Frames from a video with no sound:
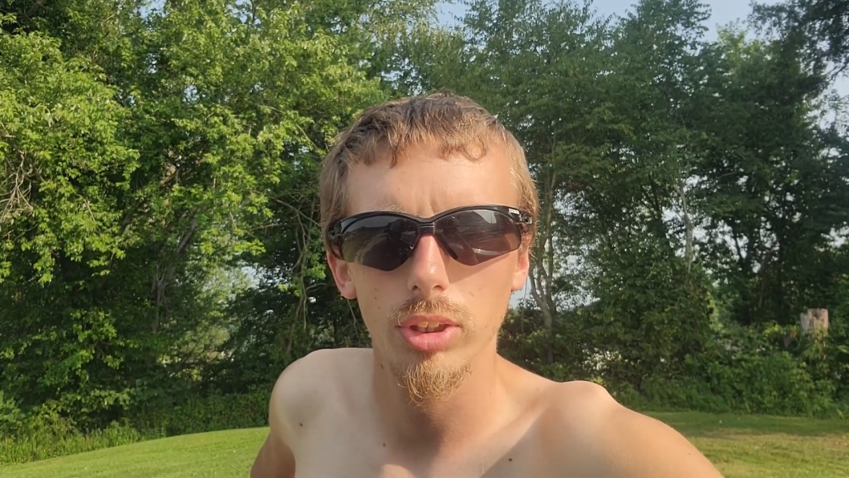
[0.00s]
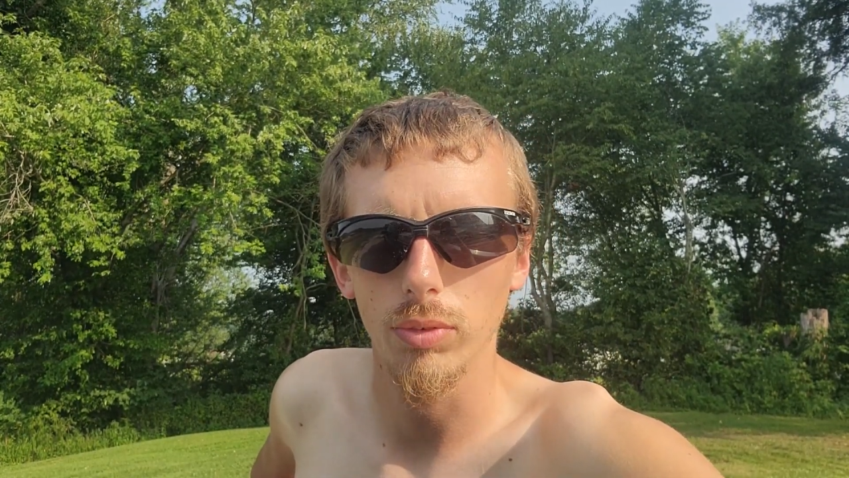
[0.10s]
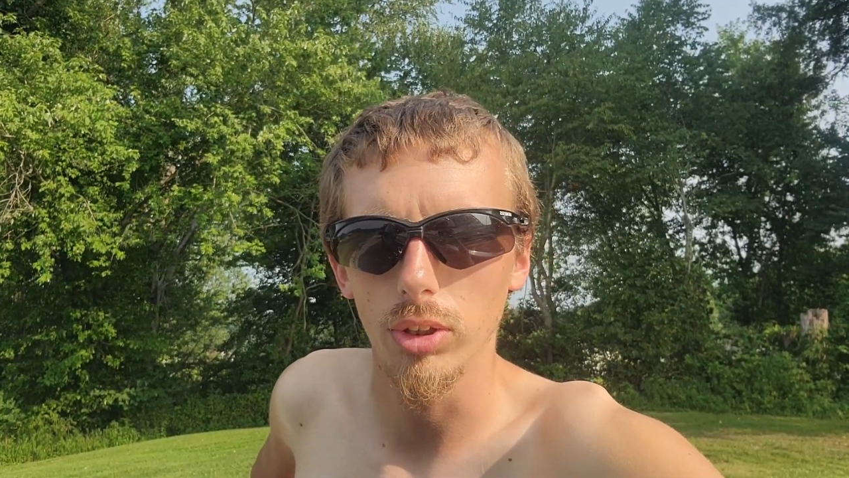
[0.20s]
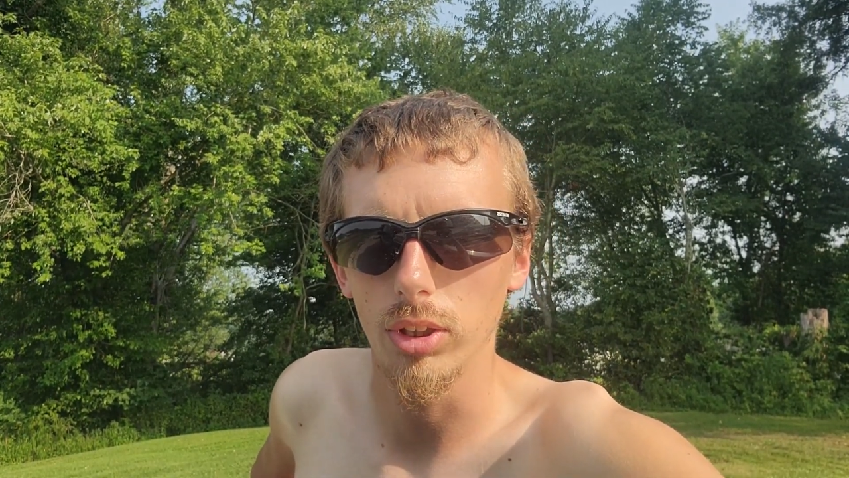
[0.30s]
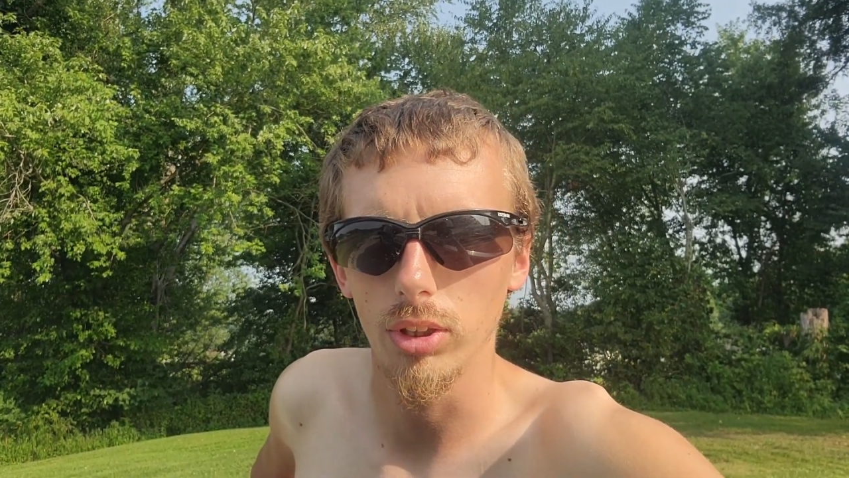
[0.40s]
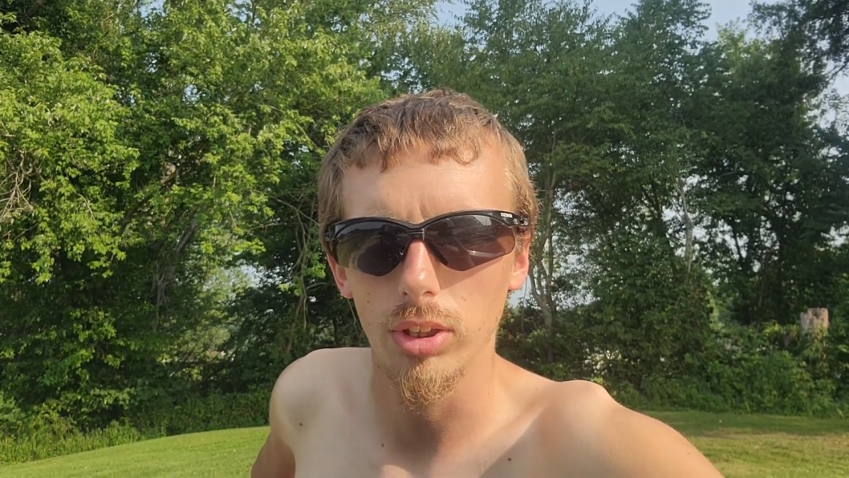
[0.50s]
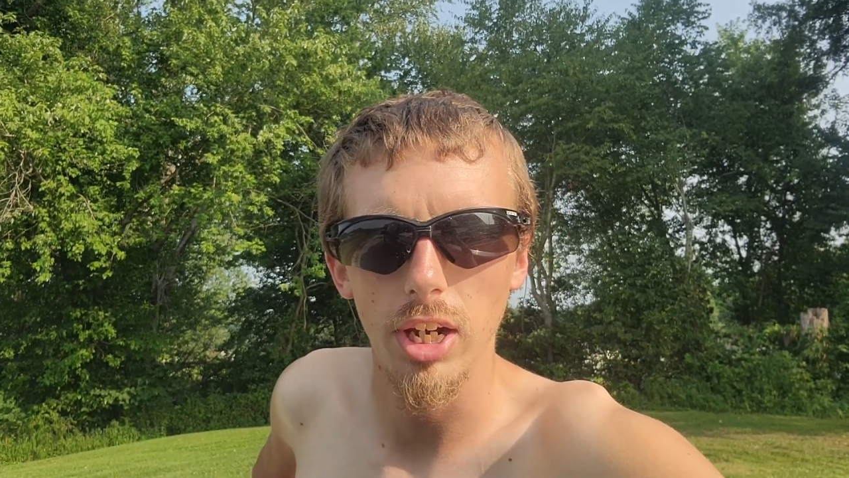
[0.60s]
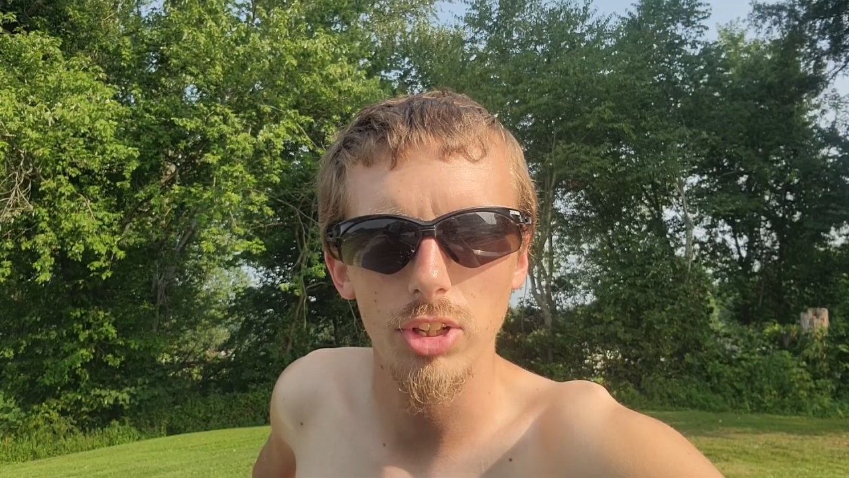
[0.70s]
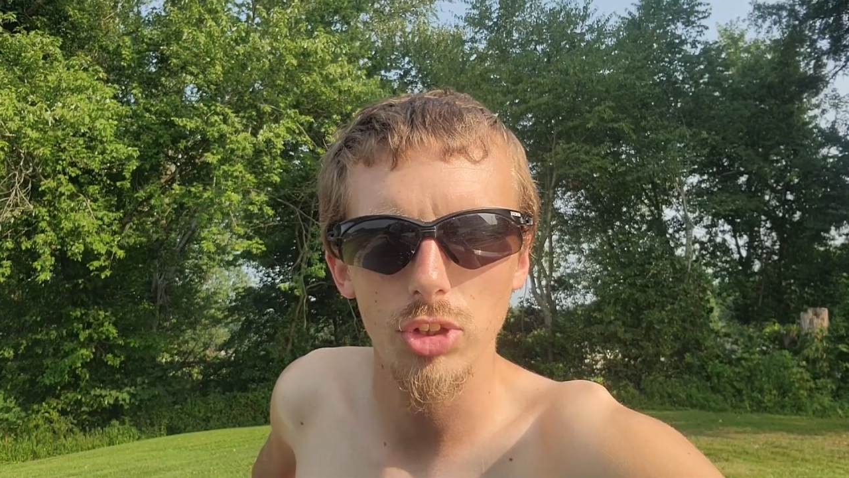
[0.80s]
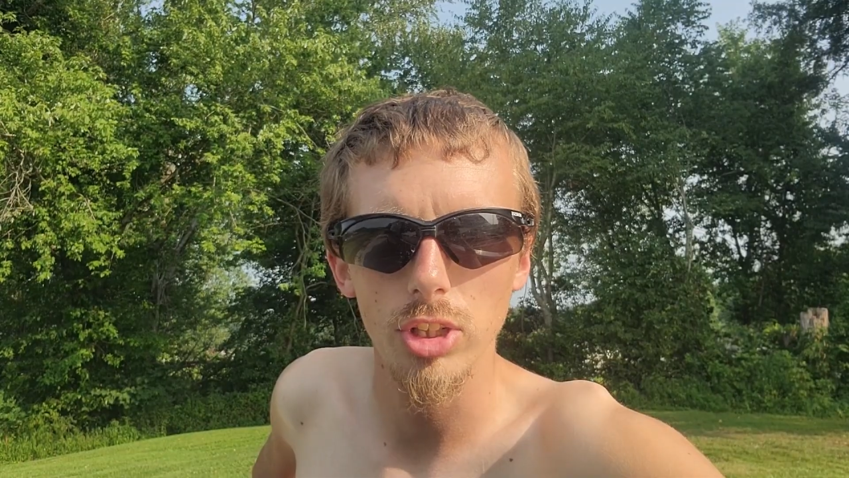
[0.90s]
of a
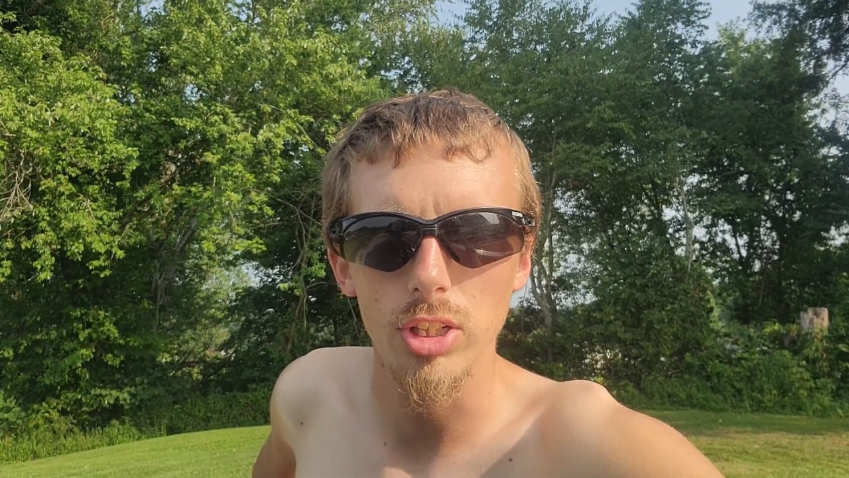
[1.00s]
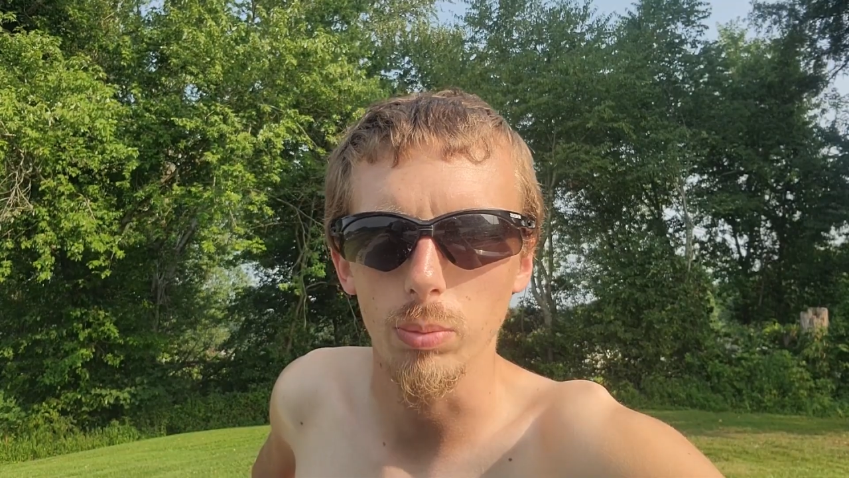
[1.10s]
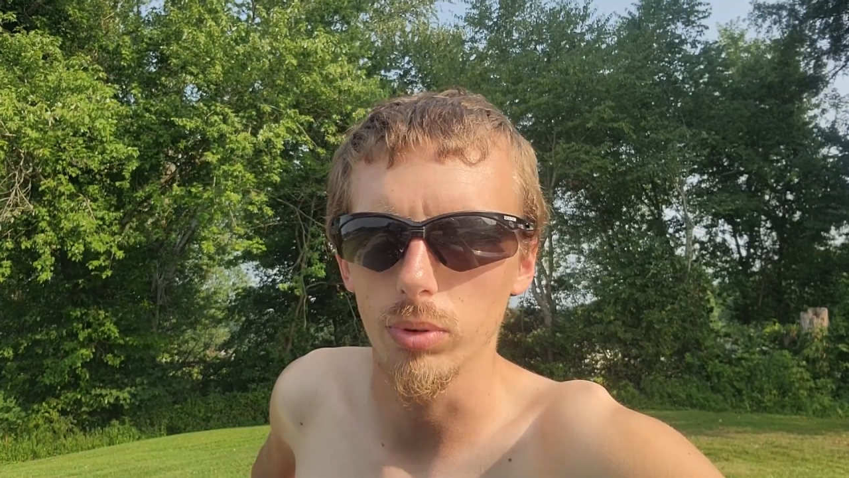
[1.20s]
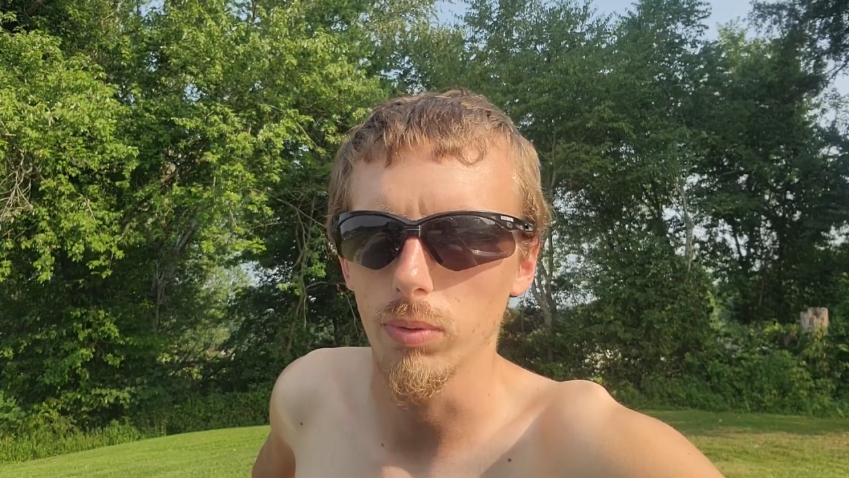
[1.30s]
nice Jeep,